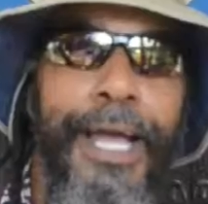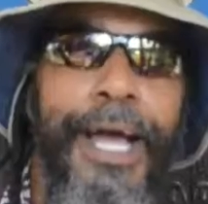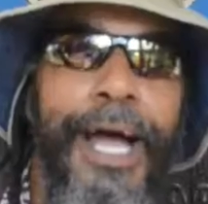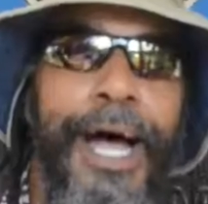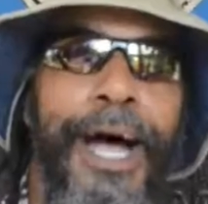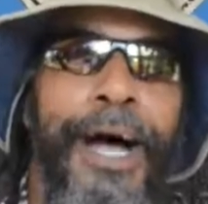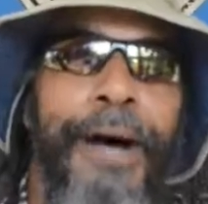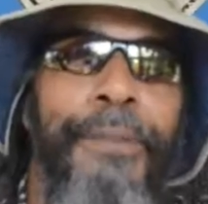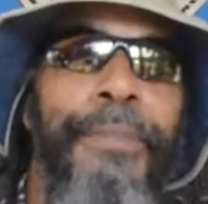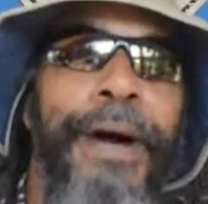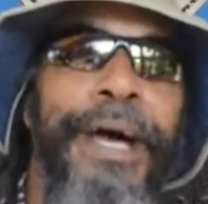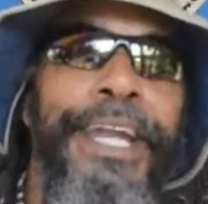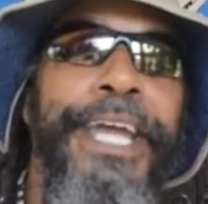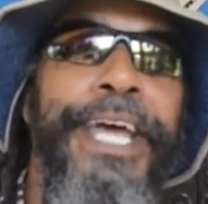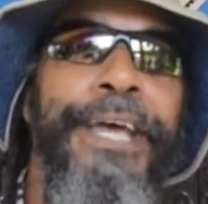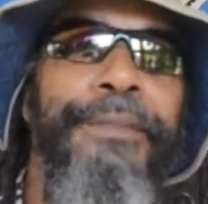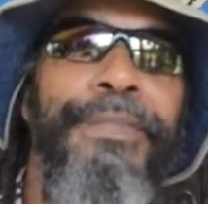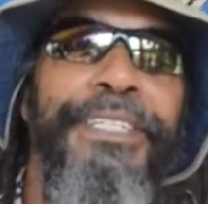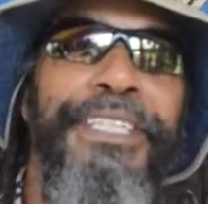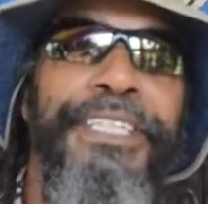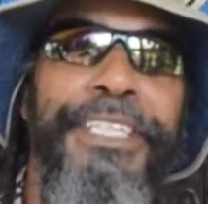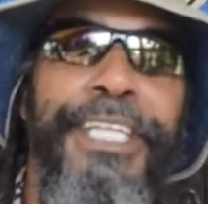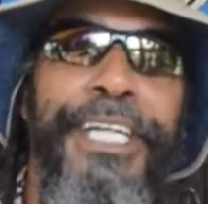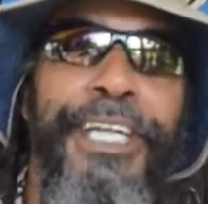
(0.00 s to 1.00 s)
My
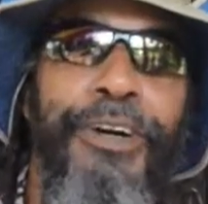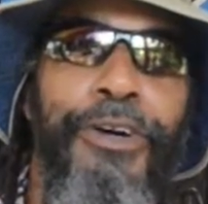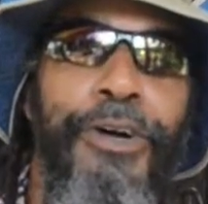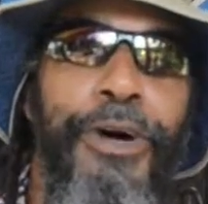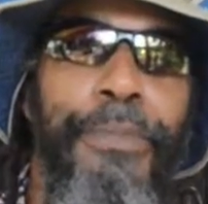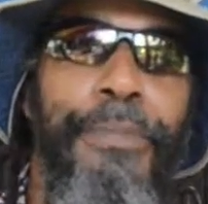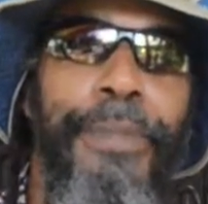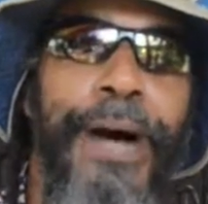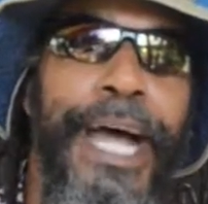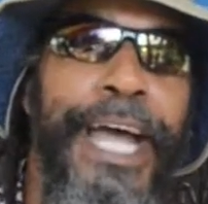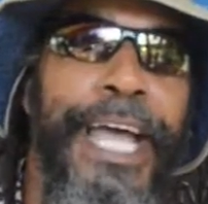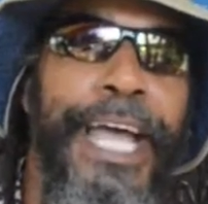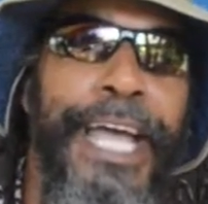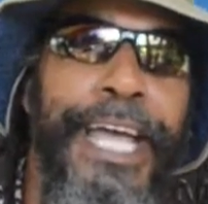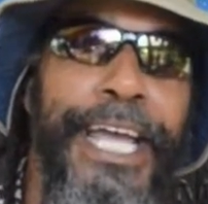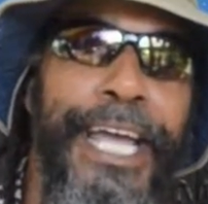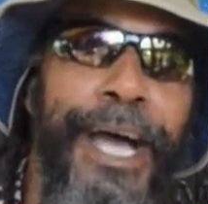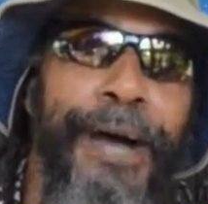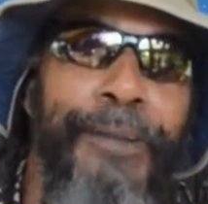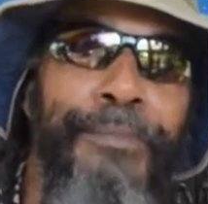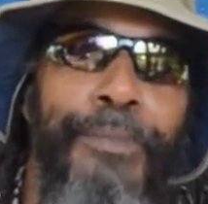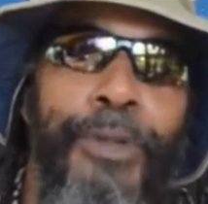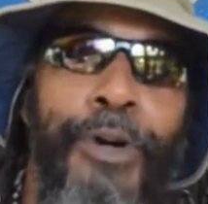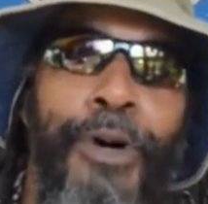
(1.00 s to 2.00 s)
name is Senghor
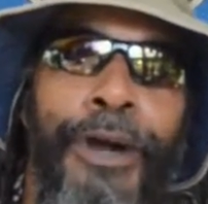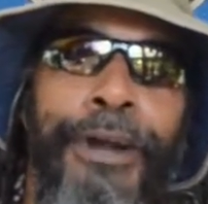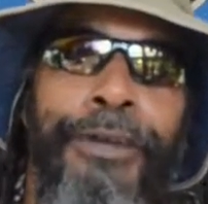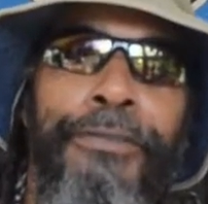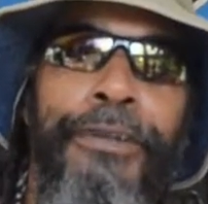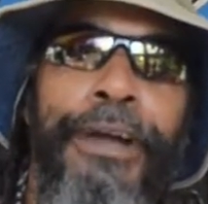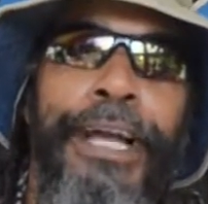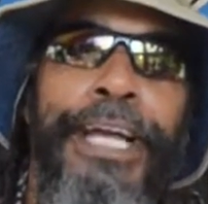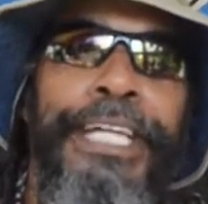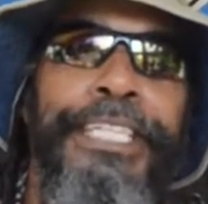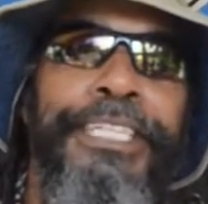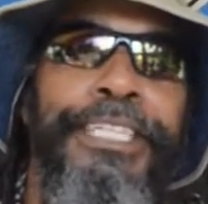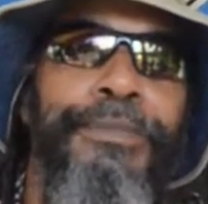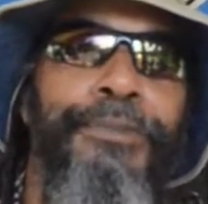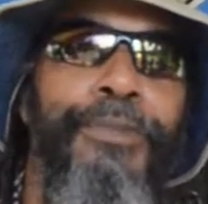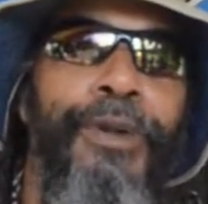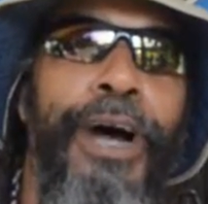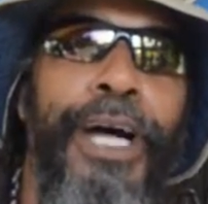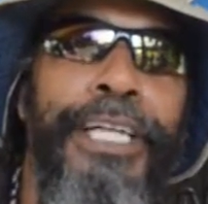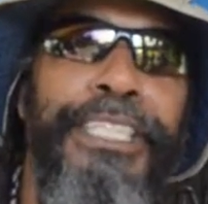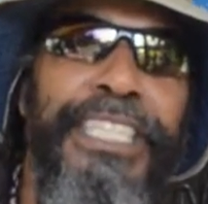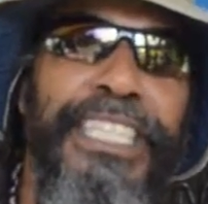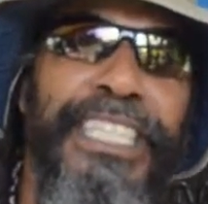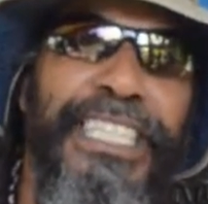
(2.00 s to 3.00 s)
Baya. I'm born and raised in
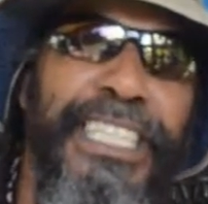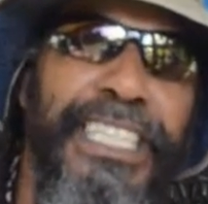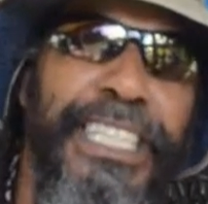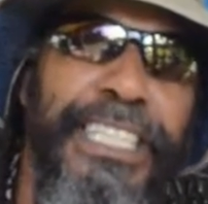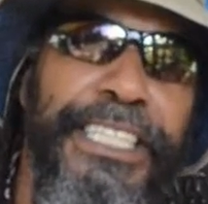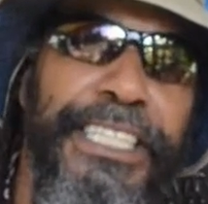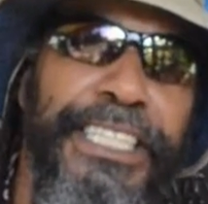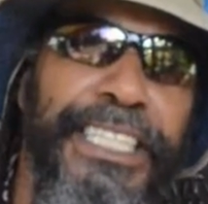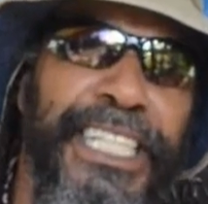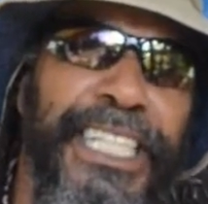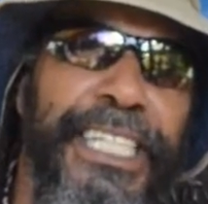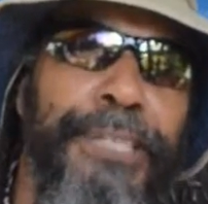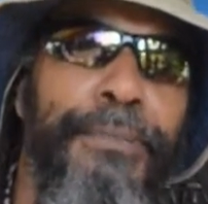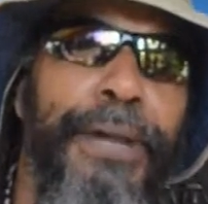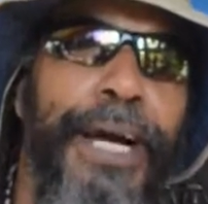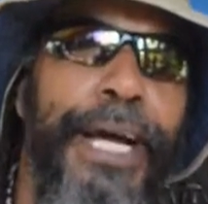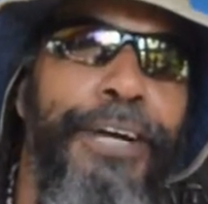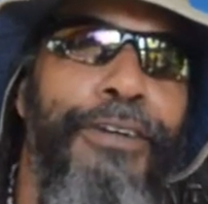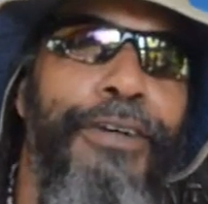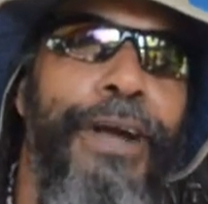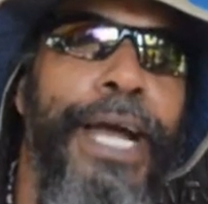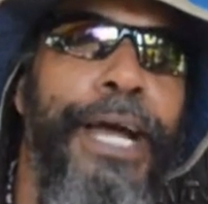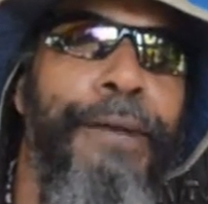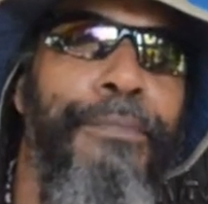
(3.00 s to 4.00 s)
Washington, D.C.
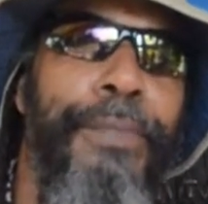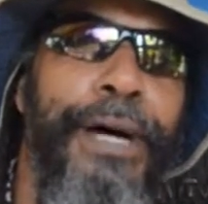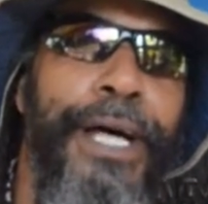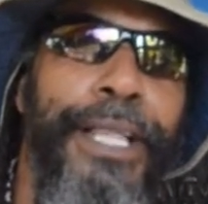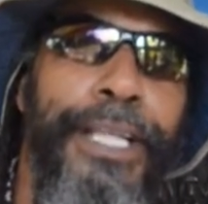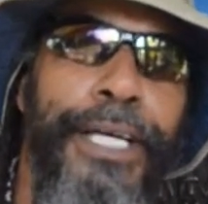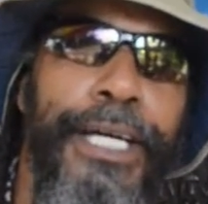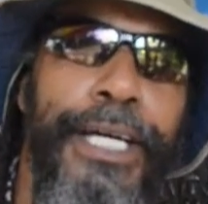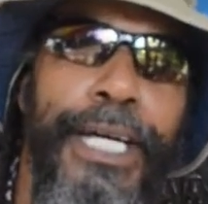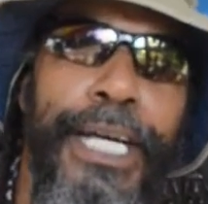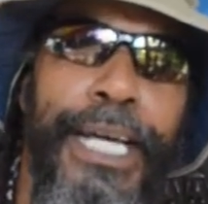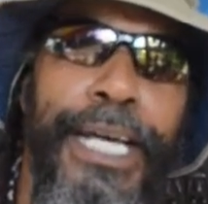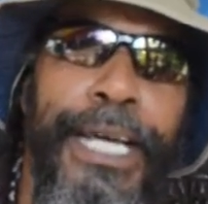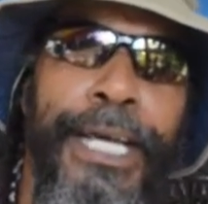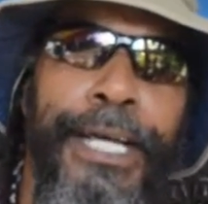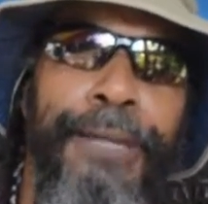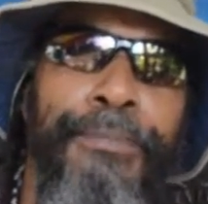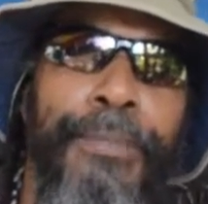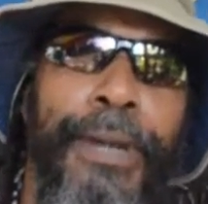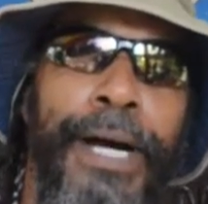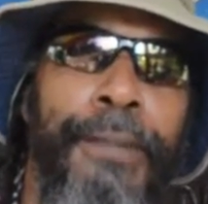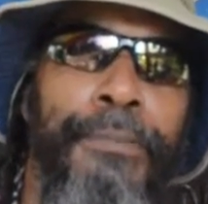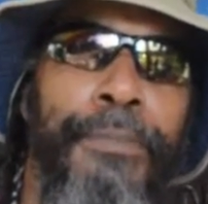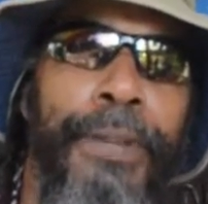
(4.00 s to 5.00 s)
My grandmother
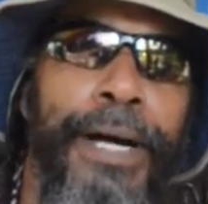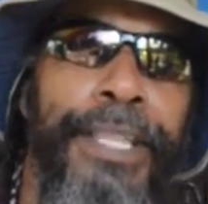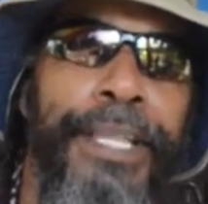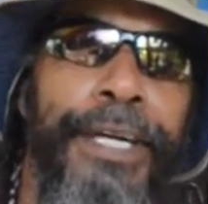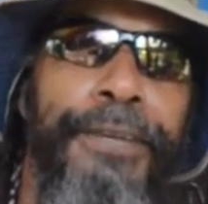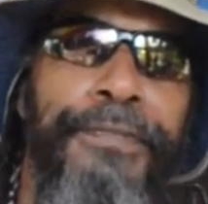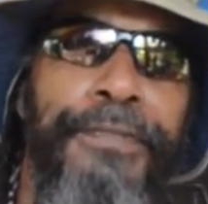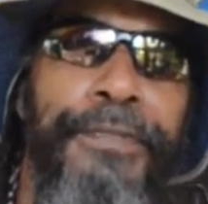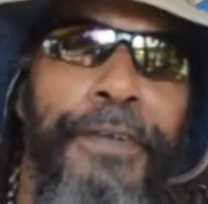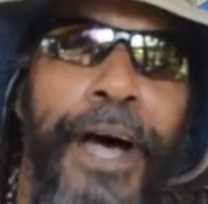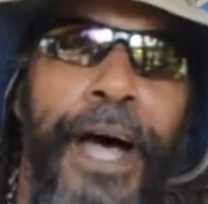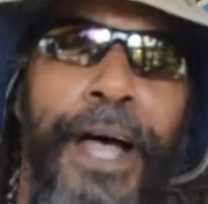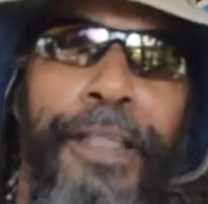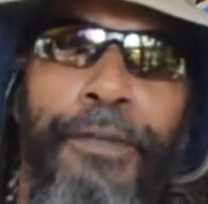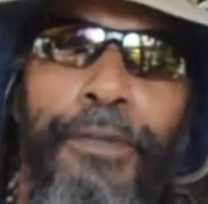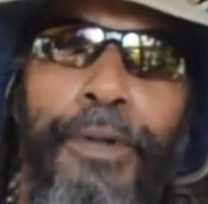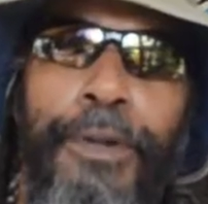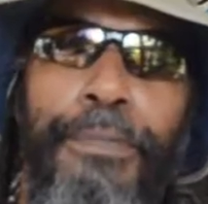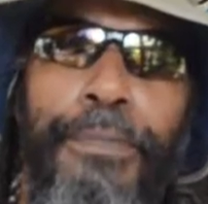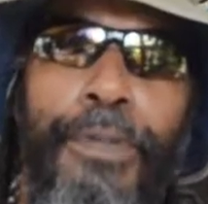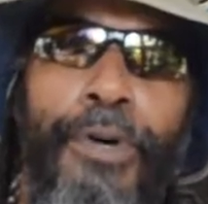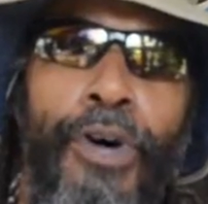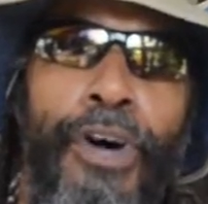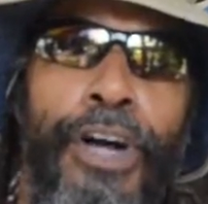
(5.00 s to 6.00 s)
and my mother and father
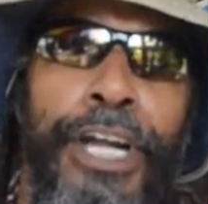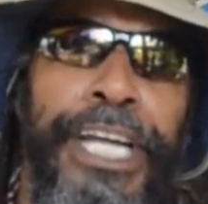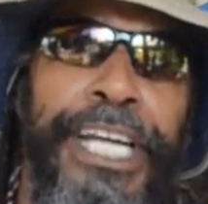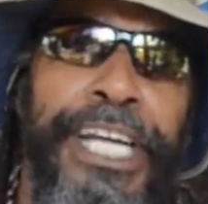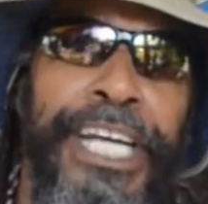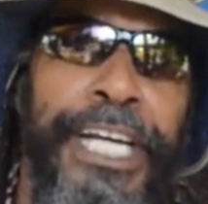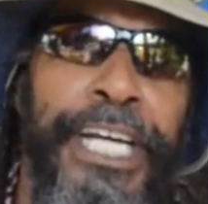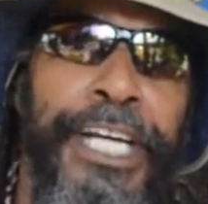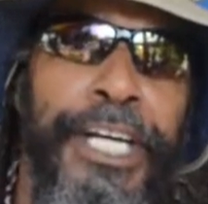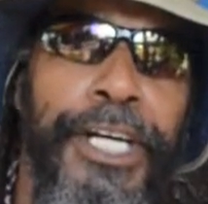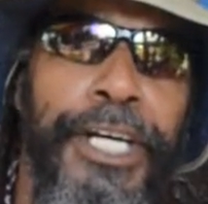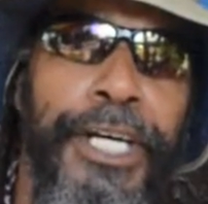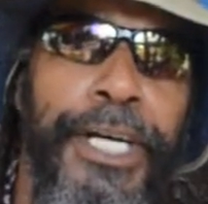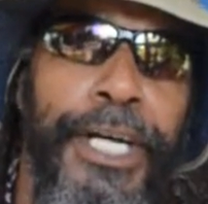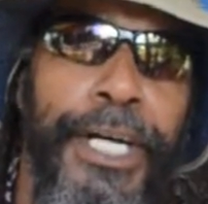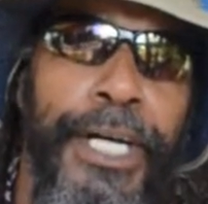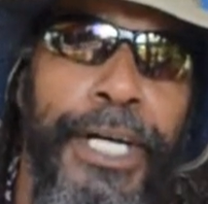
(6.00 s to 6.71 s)
were born here.